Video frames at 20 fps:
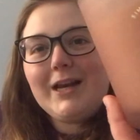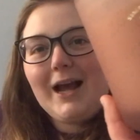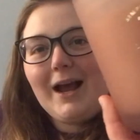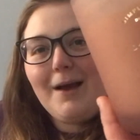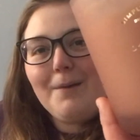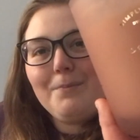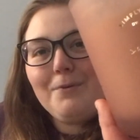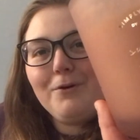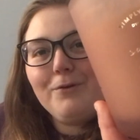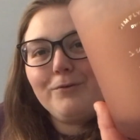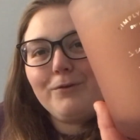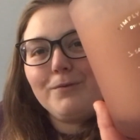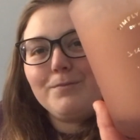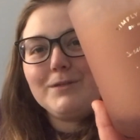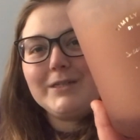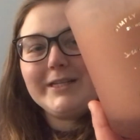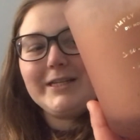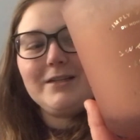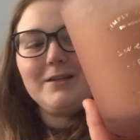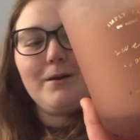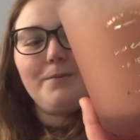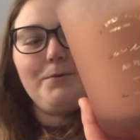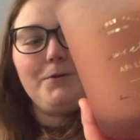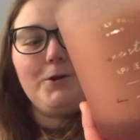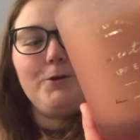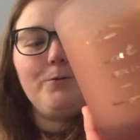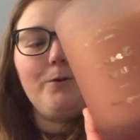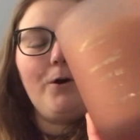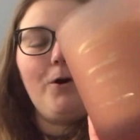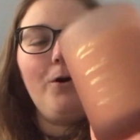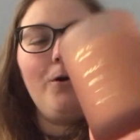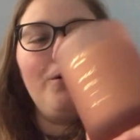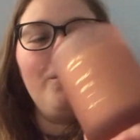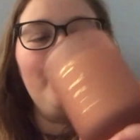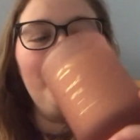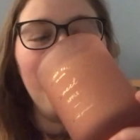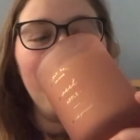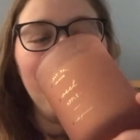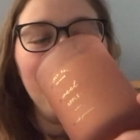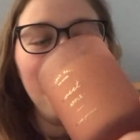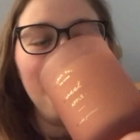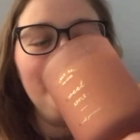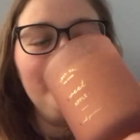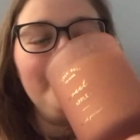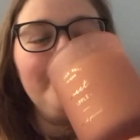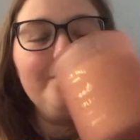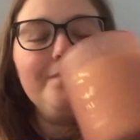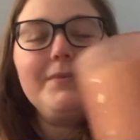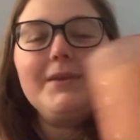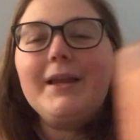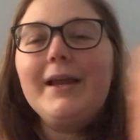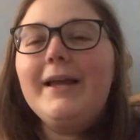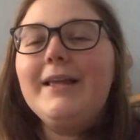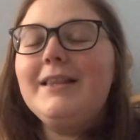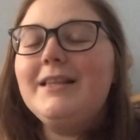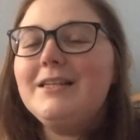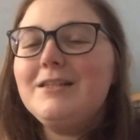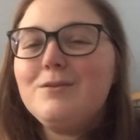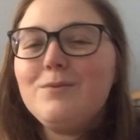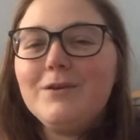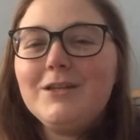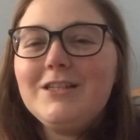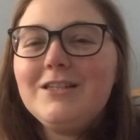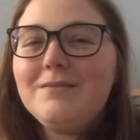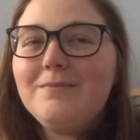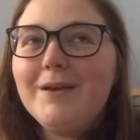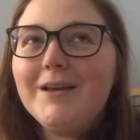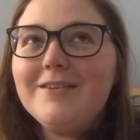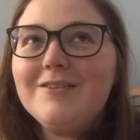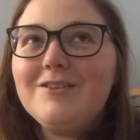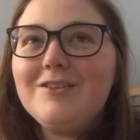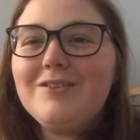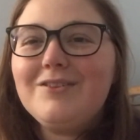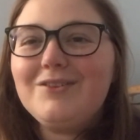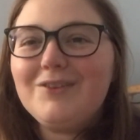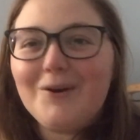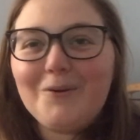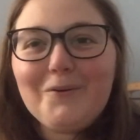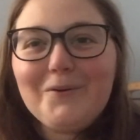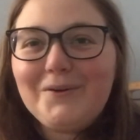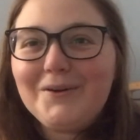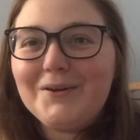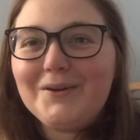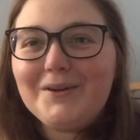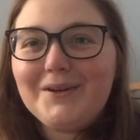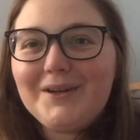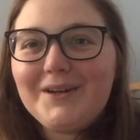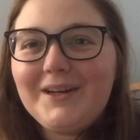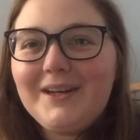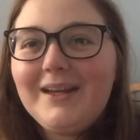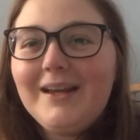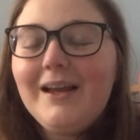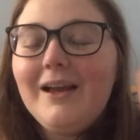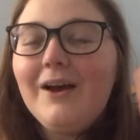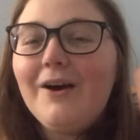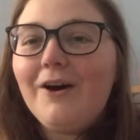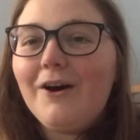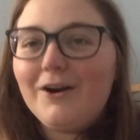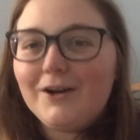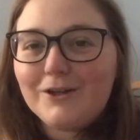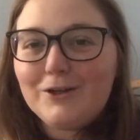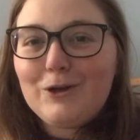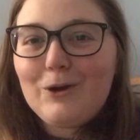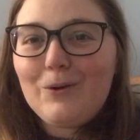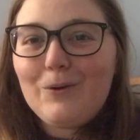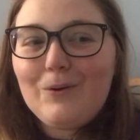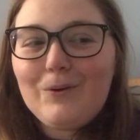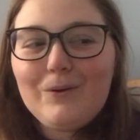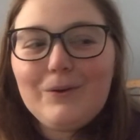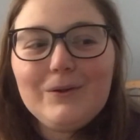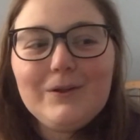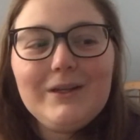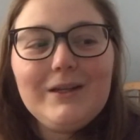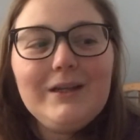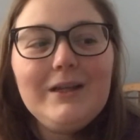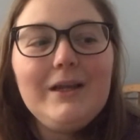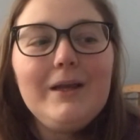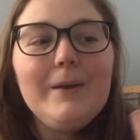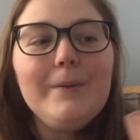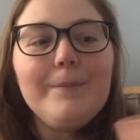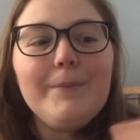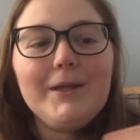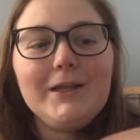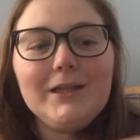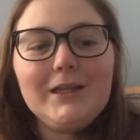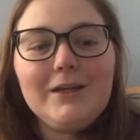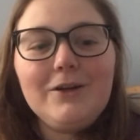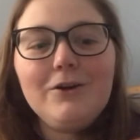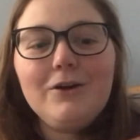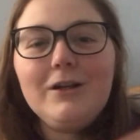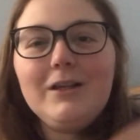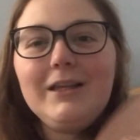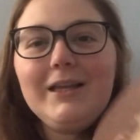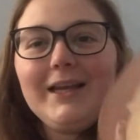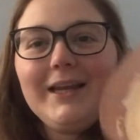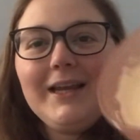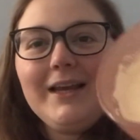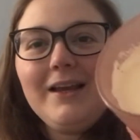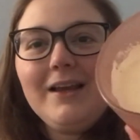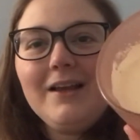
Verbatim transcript: Apple from DW Home. And this one smells so good on cold, but literally,